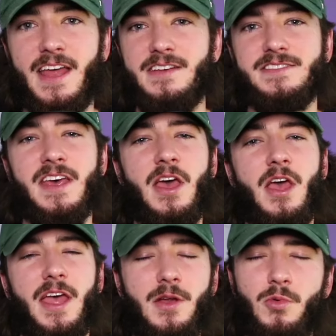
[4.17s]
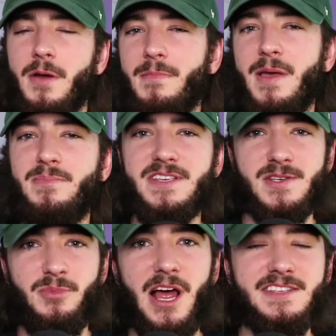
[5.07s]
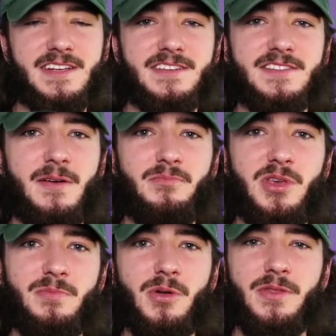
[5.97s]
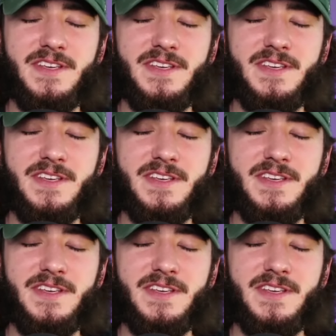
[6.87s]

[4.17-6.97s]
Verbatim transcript: And in what might be surprising to some people,